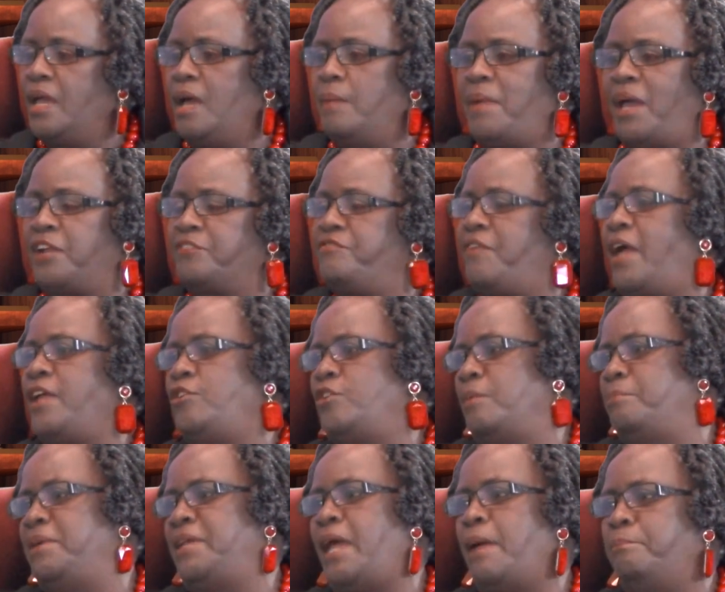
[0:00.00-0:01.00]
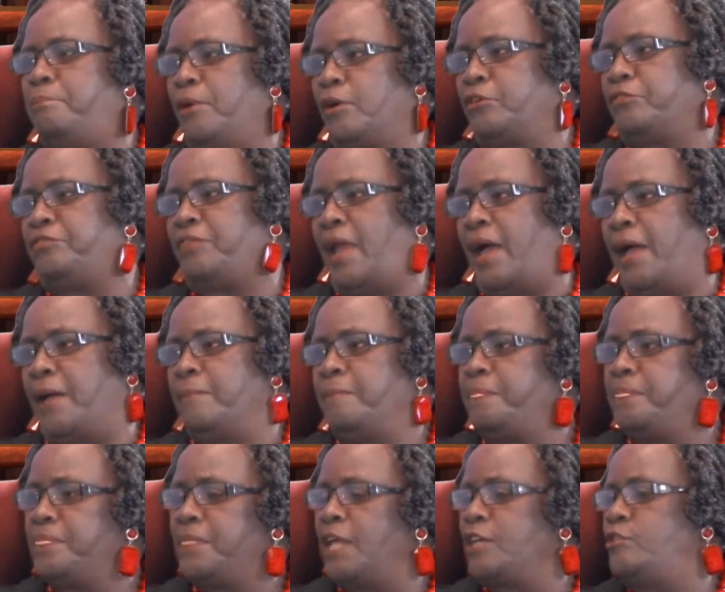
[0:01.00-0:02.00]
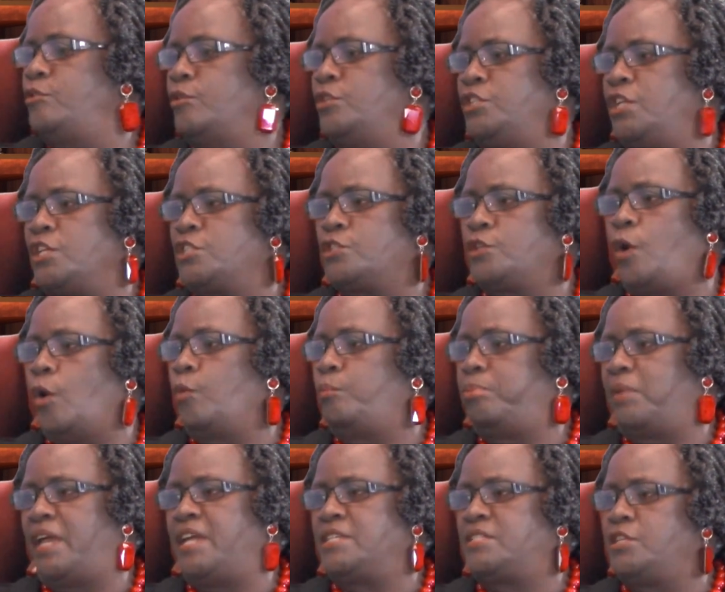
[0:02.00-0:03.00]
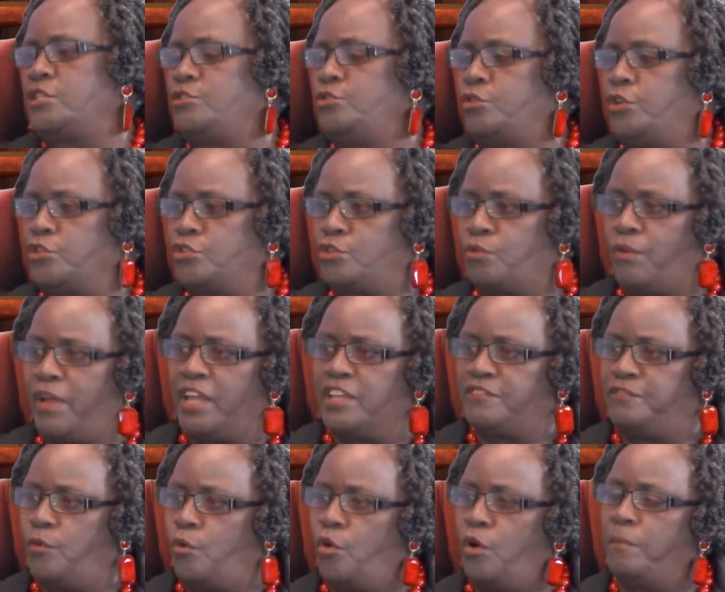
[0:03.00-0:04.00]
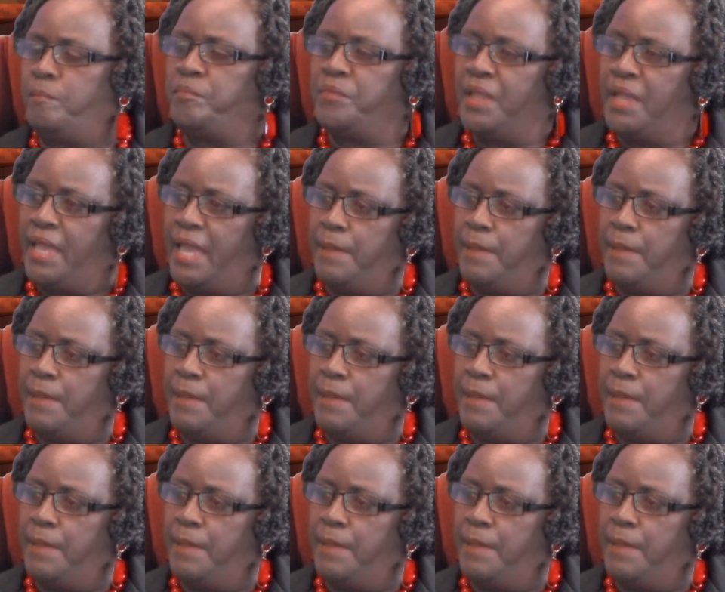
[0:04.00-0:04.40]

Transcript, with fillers: A matter of fact, you can be that butterfly that you can just go places, you can transform yes.